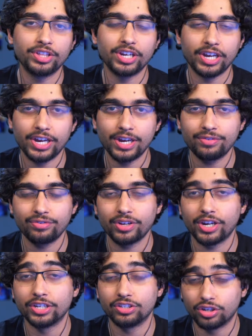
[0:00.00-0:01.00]
and a half,
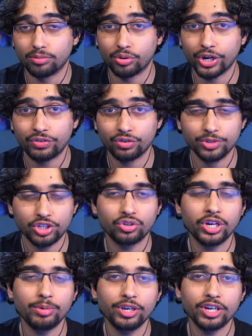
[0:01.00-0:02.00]
I took a break from
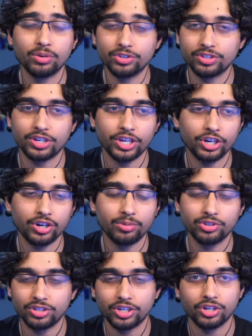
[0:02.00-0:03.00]
streaming. I wasn't
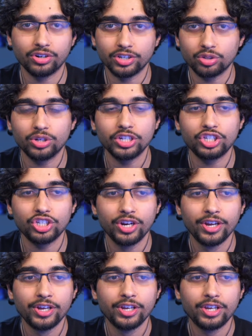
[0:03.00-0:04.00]
here on Twitch
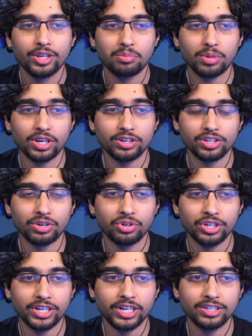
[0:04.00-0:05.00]
because I
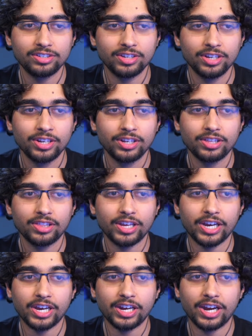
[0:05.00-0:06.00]
realized
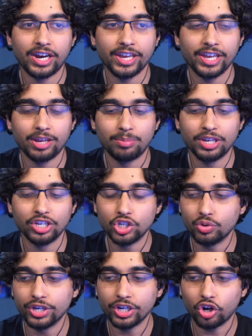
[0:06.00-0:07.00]
that I had been
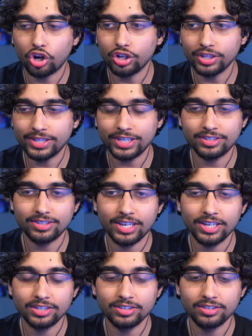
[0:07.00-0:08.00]
doing all of these
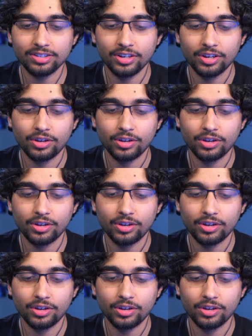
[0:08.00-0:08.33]
things